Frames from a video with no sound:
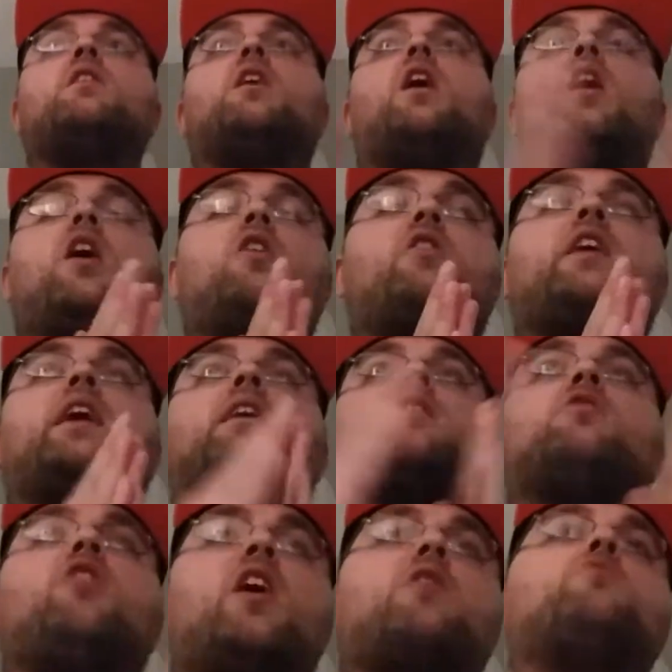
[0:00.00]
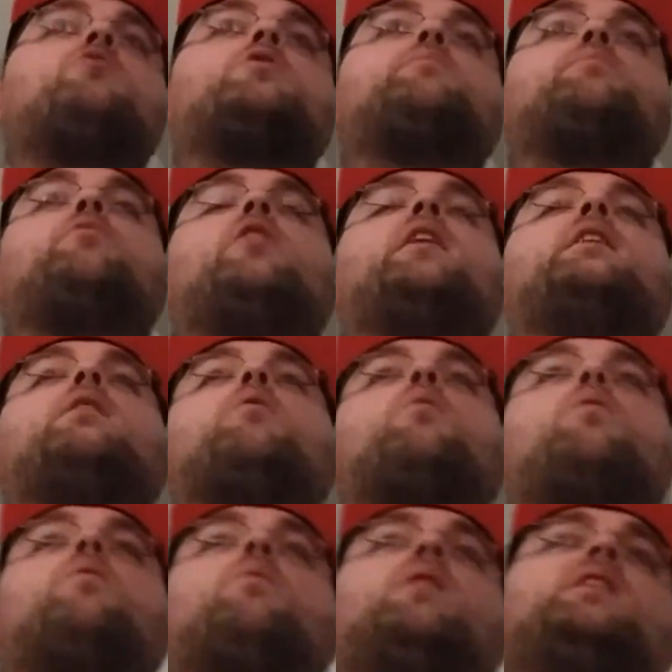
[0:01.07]
Okay, Clockwork Planet.
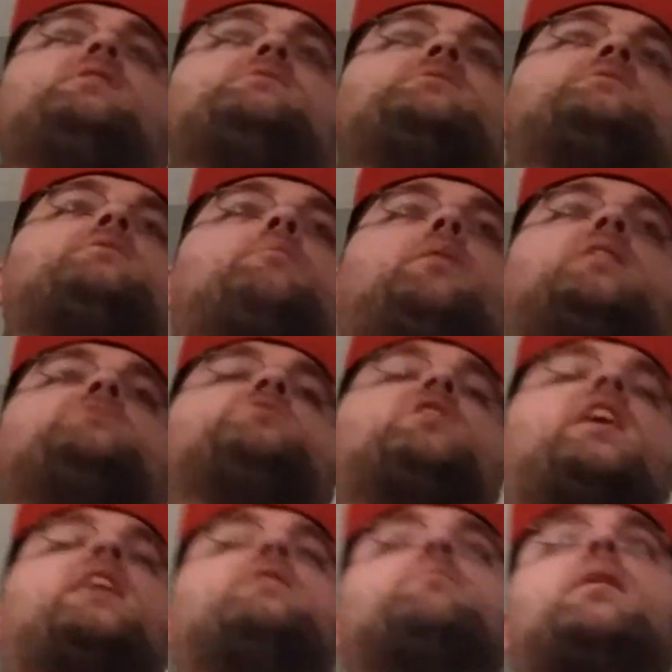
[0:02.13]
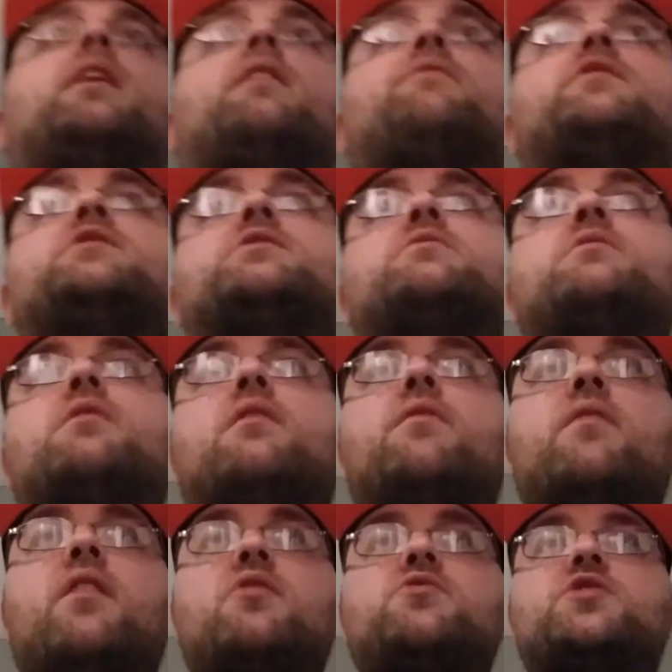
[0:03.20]
What is the major anime of this
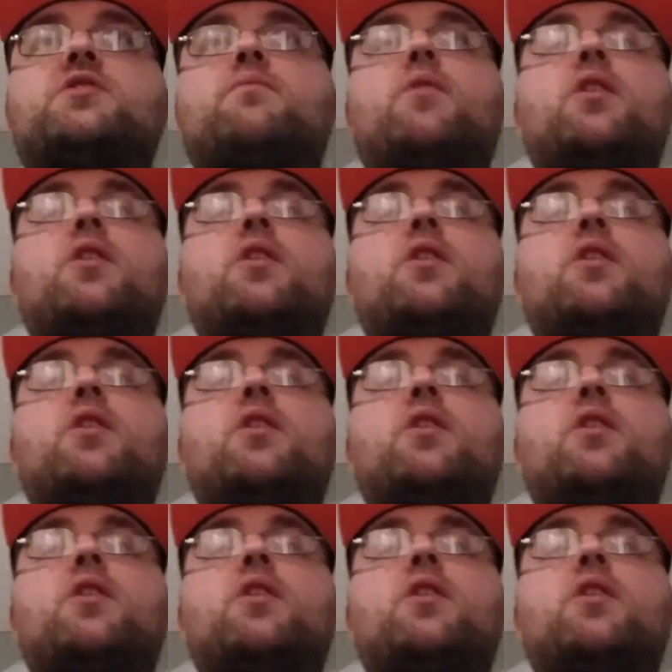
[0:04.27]
notion?